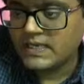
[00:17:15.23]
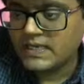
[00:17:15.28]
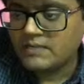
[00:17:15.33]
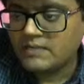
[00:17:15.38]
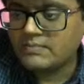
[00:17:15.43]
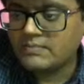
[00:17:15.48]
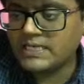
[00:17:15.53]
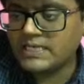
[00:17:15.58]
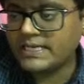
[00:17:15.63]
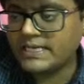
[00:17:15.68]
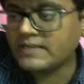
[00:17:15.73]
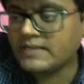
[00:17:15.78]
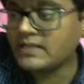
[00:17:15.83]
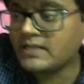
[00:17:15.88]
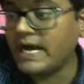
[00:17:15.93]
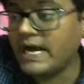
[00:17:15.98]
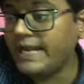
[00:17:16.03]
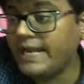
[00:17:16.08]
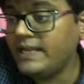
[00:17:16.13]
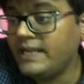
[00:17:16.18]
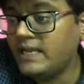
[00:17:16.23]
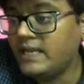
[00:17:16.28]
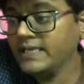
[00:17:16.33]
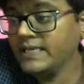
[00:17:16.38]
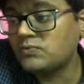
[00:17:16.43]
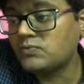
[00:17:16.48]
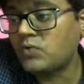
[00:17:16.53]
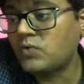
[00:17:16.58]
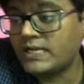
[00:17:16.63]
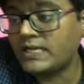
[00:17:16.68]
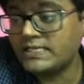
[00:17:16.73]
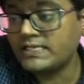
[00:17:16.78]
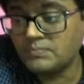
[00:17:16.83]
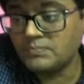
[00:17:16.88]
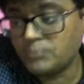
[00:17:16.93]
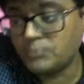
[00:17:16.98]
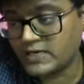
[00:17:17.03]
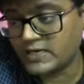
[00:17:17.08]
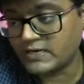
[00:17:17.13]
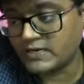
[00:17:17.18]
But here the idea is what is
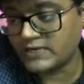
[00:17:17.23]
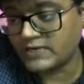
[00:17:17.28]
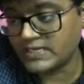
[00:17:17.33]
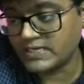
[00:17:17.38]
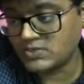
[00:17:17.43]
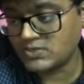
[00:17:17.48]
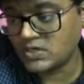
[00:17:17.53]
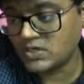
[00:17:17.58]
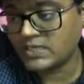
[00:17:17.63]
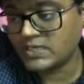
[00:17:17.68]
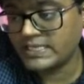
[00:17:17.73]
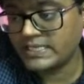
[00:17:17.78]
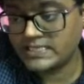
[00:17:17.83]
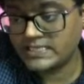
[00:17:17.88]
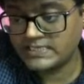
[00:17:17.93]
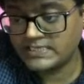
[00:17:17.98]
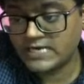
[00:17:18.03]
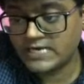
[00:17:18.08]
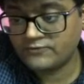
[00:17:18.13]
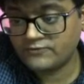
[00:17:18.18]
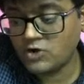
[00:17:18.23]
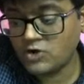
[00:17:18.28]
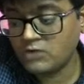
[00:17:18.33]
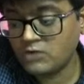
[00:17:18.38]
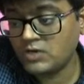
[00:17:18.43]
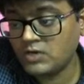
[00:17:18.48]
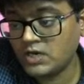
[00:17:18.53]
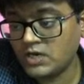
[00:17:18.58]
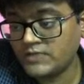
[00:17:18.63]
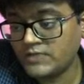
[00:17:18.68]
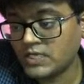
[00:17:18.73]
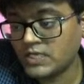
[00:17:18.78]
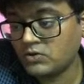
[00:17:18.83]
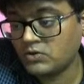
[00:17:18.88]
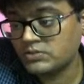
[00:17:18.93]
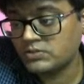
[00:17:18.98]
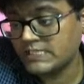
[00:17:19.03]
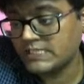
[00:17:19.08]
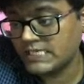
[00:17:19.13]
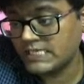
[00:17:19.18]
important for us, not the exact formula of the
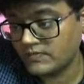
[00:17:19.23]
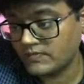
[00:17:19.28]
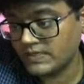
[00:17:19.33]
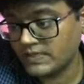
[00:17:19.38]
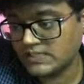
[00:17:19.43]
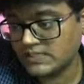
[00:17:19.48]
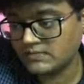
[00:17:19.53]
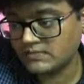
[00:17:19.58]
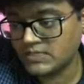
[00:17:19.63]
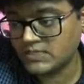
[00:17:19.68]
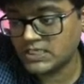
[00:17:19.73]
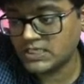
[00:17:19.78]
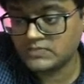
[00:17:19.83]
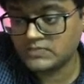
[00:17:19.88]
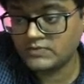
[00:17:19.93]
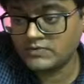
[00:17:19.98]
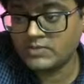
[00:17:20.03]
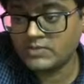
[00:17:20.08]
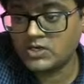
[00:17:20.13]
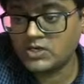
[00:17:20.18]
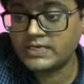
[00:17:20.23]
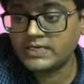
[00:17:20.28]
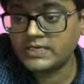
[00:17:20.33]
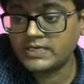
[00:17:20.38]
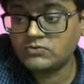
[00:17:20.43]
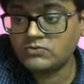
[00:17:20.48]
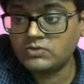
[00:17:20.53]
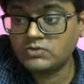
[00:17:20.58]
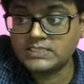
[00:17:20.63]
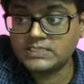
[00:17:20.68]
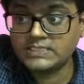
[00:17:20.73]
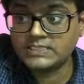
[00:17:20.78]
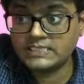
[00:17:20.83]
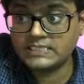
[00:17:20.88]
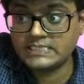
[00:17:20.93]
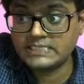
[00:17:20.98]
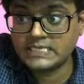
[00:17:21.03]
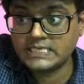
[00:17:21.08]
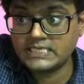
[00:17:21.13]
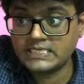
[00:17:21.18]
Cauchy's equation, because we may not get questions
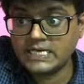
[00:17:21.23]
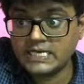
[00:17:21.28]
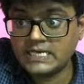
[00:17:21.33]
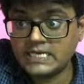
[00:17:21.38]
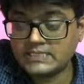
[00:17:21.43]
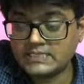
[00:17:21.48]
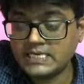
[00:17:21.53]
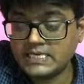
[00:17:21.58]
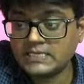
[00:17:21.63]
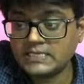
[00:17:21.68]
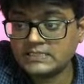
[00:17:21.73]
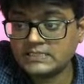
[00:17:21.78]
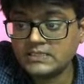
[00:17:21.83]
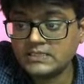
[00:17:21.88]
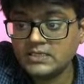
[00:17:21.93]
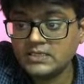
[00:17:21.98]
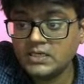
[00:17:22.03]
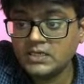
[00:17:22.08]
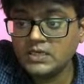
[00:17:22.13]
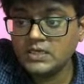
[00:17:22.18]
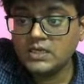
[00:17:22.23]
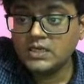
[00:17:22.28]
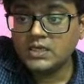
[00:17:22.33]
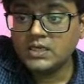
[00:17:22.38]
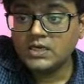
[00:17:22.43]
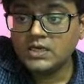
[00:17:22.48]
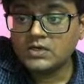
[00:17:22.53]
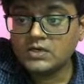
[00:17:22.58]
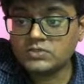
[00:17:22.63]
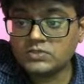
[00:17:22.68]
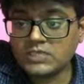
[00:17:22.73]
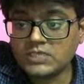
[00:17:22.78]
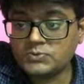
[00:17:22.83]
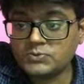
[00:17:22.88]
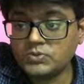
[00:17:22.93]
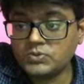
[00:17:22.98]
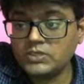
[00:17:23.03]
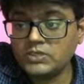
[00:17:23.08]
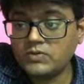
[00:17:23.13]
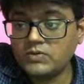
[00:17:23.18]
exactly asking us to
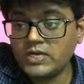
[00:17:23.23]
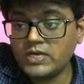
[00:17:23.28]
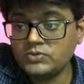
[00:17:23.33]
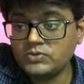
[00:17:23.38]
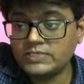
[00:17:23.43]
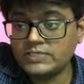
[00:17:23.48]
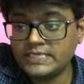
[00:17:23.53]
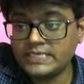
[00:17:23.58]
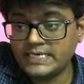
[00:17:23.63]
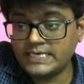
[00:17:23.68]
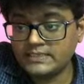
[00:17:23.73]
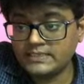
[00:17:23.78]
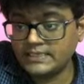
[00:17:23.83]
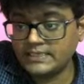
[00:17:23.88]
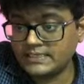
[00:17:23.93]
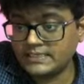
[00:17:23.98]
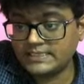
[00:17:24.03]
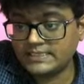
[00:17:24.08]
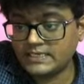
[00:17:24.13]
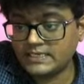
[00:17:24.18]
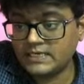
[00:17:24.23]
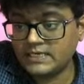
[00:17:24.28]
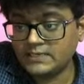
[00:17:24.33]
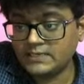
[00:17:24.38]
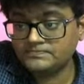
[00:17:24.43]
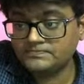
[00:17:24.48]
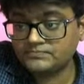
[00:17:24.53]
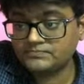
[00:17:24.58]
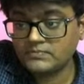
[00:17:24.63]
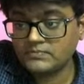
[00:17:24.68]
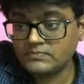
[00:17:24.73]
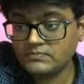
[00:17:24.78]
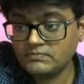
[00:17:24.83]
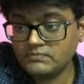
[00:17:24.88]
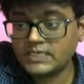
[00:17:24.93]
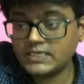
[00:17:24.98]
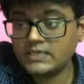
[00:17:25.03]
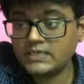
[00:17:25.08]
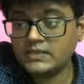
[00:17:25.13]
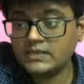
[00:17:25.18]
substitute the values and get etc.
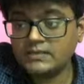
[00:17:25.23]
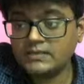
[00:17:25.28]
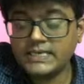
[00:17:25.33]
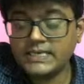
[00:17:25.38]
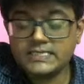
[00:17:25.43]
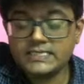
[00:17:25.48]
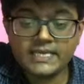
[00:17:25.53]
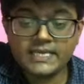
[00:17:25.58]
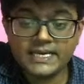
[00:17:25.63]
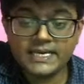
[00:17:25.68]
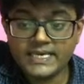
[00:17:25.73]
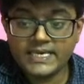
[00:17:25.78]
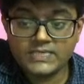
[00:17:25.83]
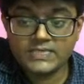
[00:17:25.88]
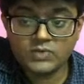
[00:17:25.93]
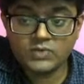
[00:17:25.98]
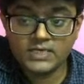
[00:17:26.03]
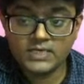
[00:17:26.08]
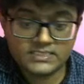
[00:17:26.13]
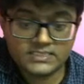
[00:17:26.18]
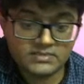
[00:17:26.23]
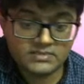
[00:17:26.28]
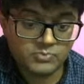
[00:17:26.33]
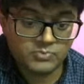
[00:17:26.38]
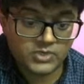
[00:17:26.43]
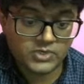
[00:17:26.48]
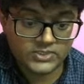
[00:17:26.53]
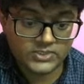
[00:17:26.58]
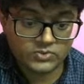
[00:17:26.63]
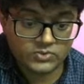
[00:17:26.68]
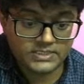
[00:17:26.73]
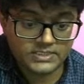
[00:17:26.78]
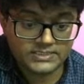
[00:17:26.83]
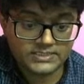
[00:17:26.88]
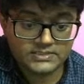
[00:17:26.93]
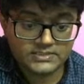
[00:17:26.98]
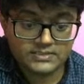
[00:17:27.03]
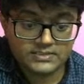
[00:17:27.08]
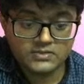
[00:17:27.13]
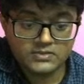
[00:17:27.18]
But the basic idea is what is important to
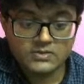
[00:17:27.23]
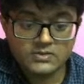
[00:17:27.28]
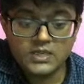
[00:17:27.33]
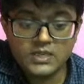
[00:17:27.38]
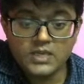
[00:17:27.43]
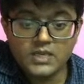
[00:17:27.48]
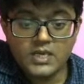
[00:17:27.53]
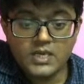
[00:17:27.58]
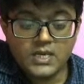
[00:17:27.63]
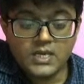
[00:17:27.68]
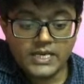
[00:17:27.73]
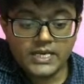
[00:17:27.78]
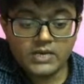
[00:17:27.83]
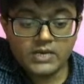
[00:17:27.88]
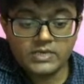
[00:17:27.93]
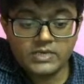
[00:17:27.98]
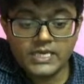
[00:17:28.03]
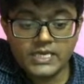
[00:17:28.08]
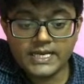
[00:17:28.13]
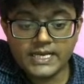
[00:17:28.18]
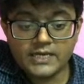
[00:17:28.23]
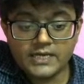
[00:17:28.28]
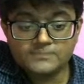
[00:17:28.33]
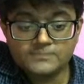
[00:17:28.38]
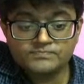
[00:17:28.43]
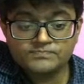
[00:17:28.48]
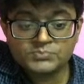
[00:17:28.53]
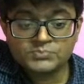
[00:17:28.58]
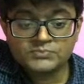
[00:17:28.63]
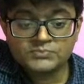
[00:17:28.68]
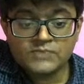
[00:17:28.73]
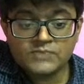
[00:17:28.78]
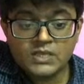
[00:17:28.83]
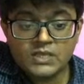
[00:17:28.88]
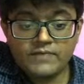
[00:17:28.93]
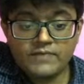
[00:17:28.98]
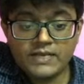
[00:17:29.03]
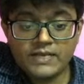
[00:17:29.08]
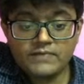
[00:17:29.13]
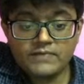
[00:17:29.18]
us. Now here
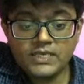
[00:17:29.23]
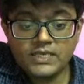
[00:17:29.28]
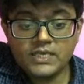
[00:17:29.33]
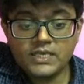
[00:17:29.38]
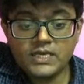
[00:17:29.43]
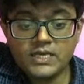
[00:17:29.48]
when we